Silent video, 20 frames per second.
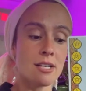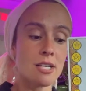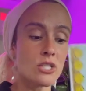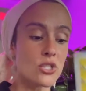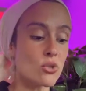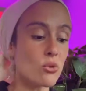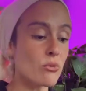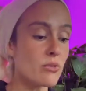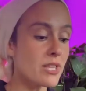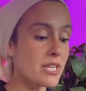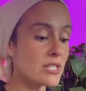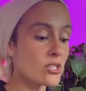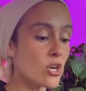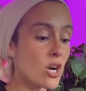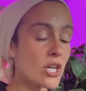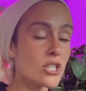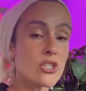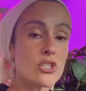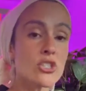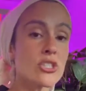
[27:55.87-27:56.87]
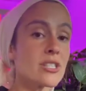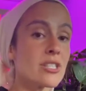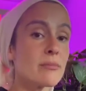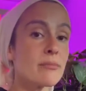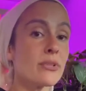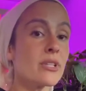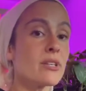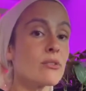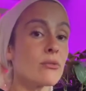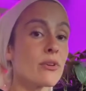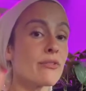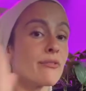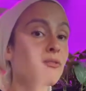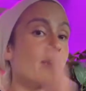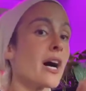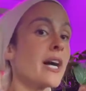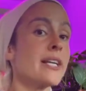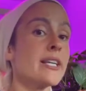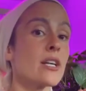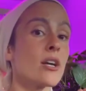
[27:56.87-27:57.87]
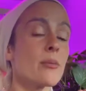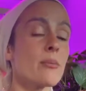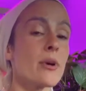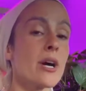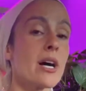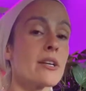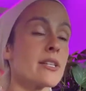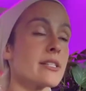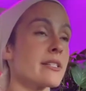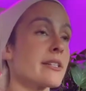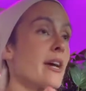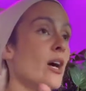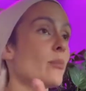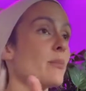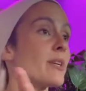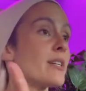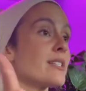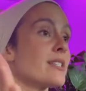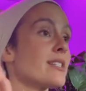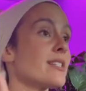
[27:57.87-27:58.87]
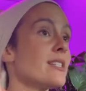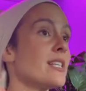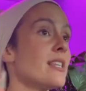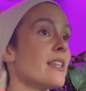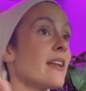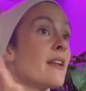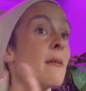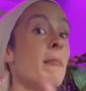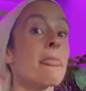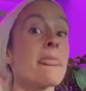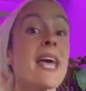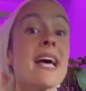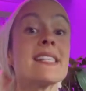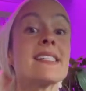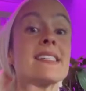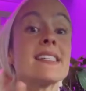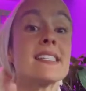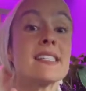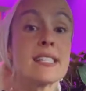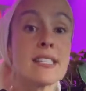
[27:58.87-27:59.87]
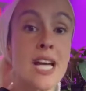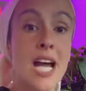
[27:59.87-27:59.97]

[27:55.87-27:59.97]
So these cards are just simply refining our process and helping us to see that, yes, it's a